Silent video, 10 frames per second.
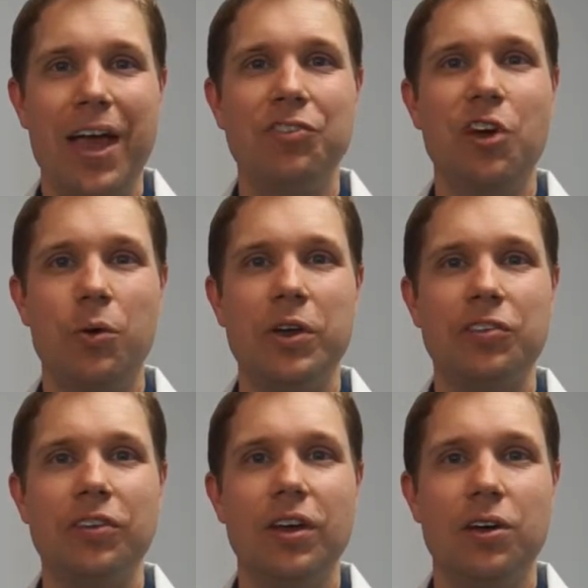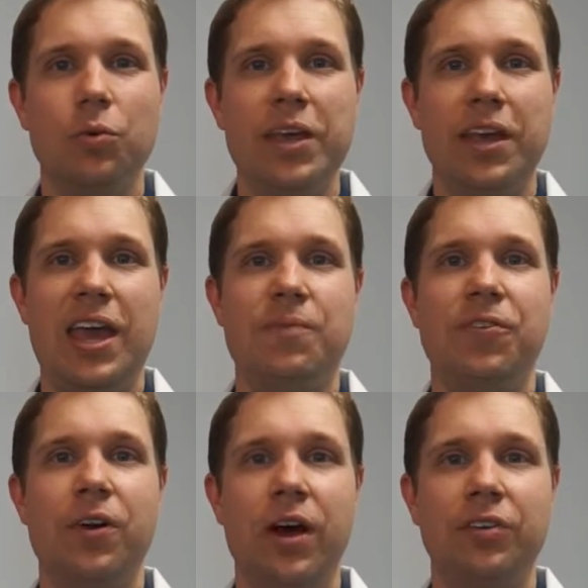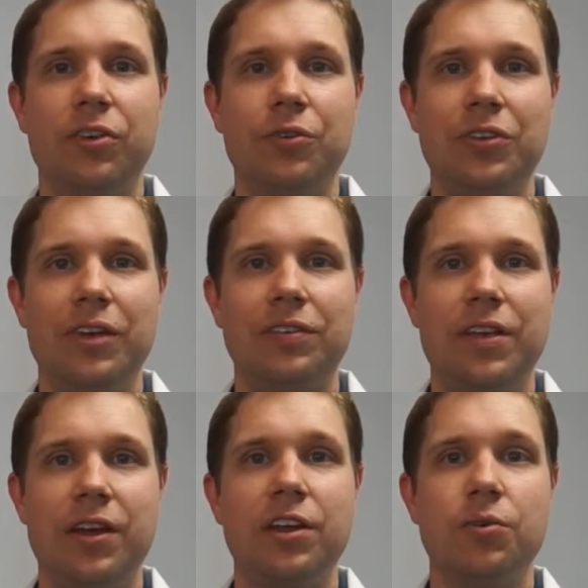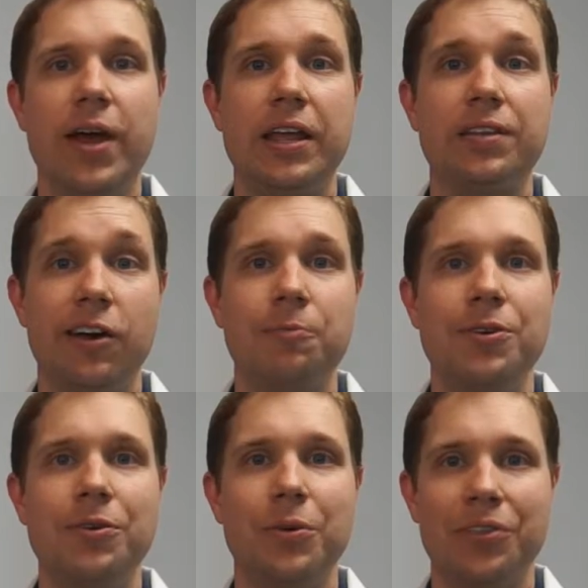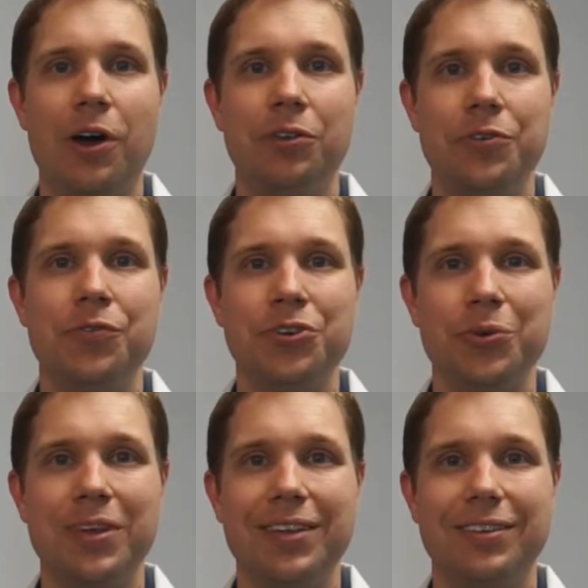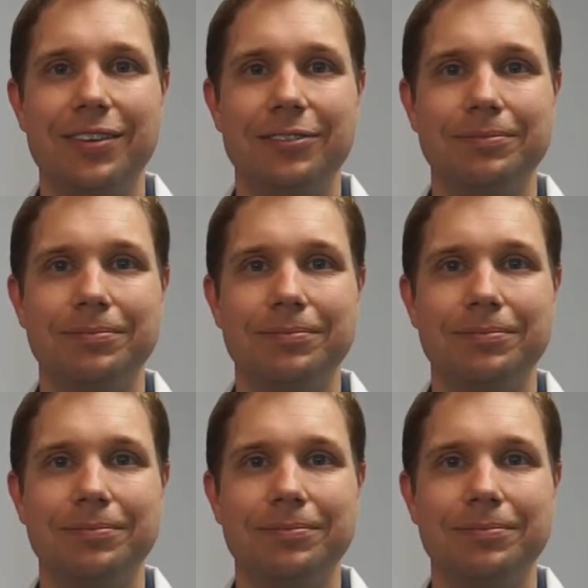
As always, we at Cape Fear Eye Associates stand here ready to help you with all of your visual needs.